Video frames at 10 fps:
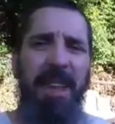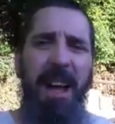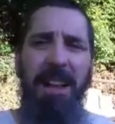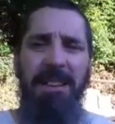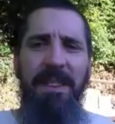
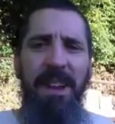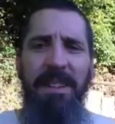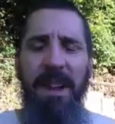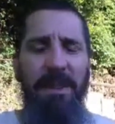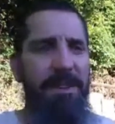I just thought
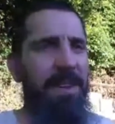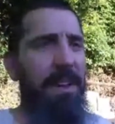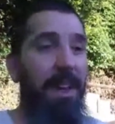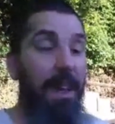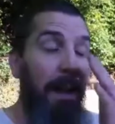that was
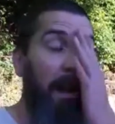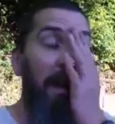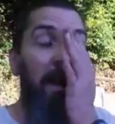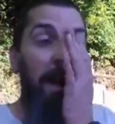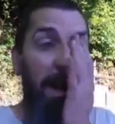
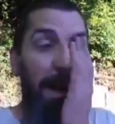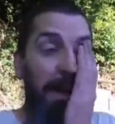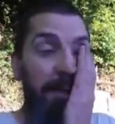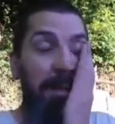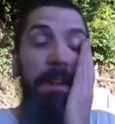
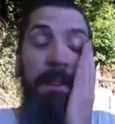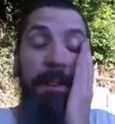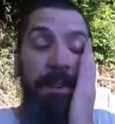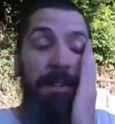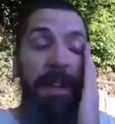uh,
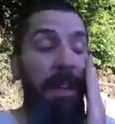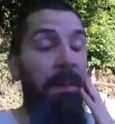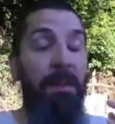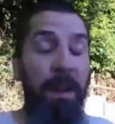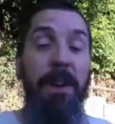interesting and
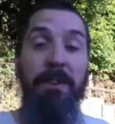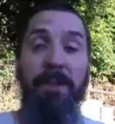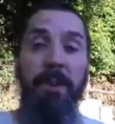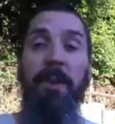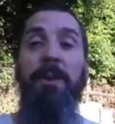it was very
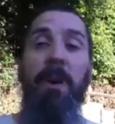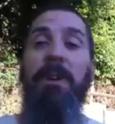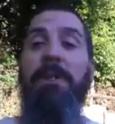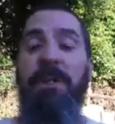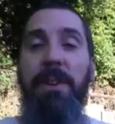true. It
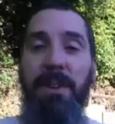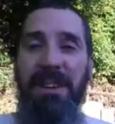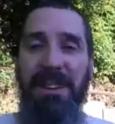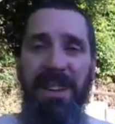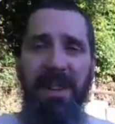rung true.
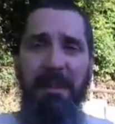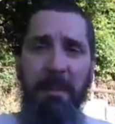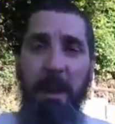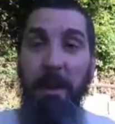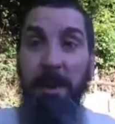Um, I'm
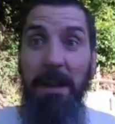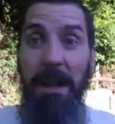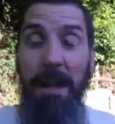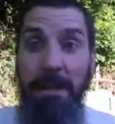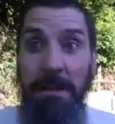not wearing my
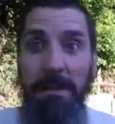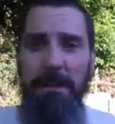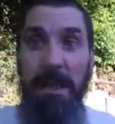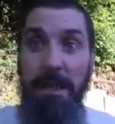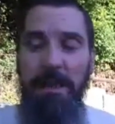glasses, so
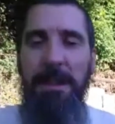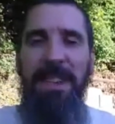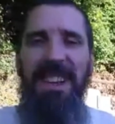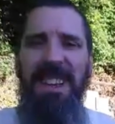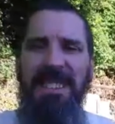I'm kind of
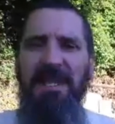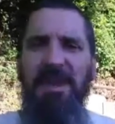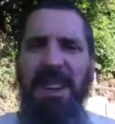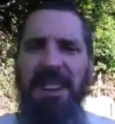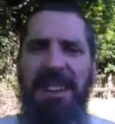
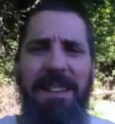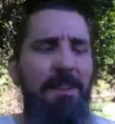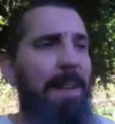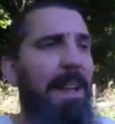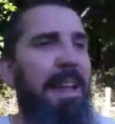squinting a
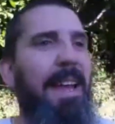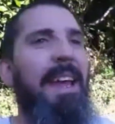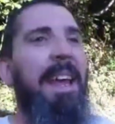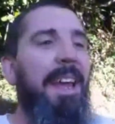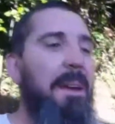little bit.
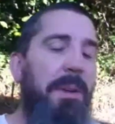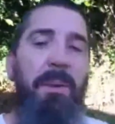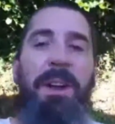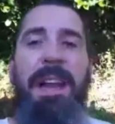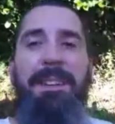Been
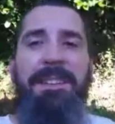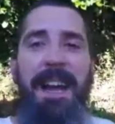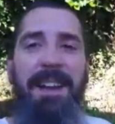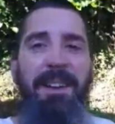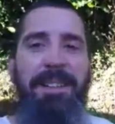working
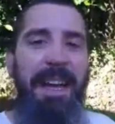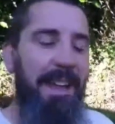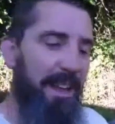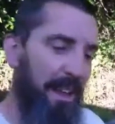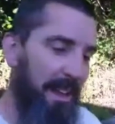outside all day.